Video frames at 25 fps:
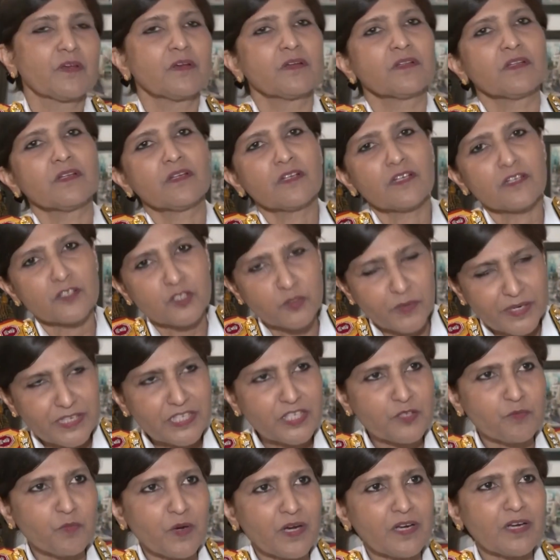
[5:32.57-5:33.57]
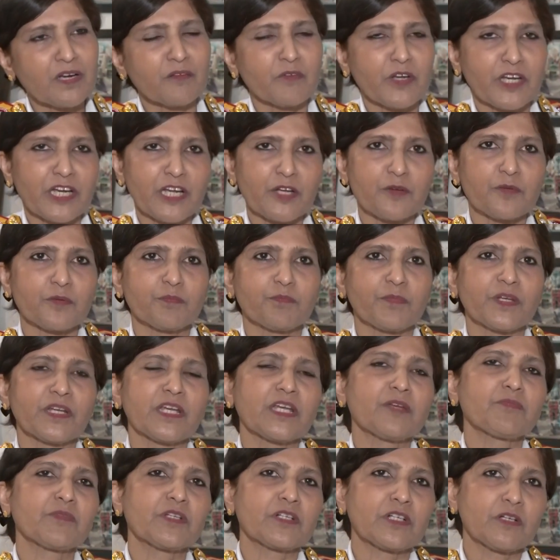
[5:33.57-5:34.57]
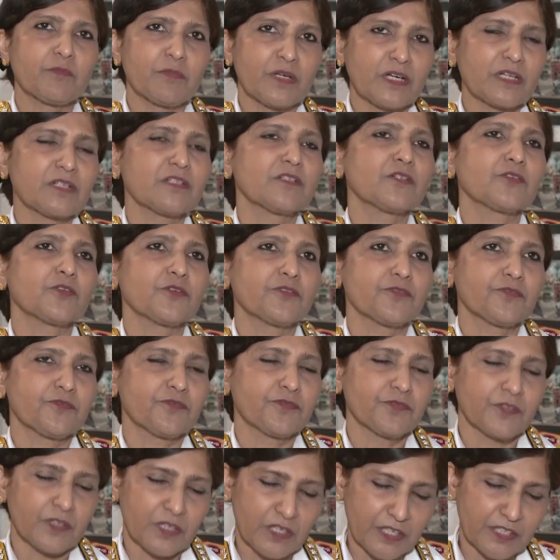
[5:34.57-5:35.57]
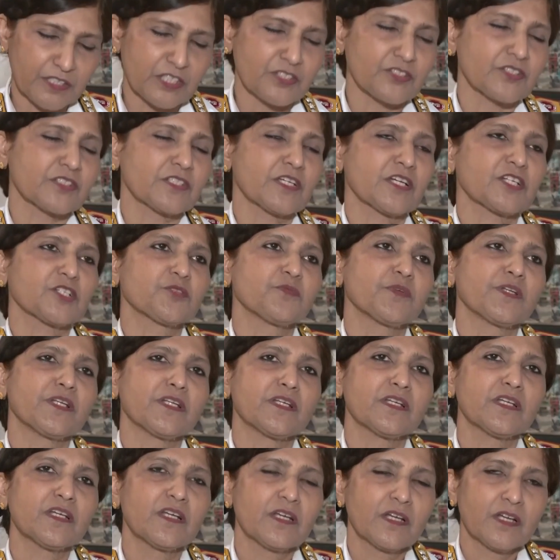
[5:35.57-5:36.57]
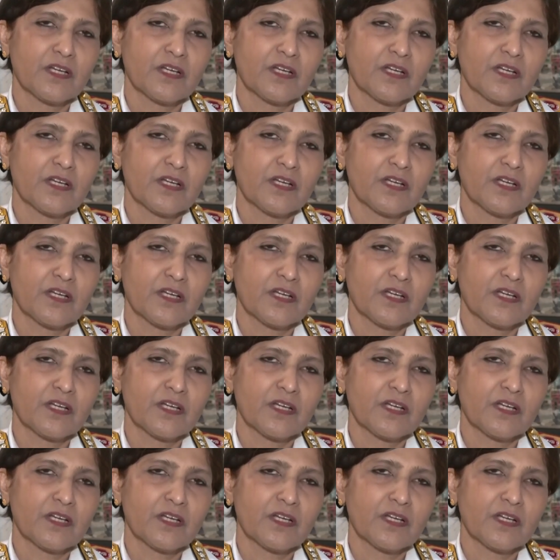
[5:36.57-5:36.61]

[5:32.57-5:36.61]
Then in 21, when I became the commandant of INHS Ashwini,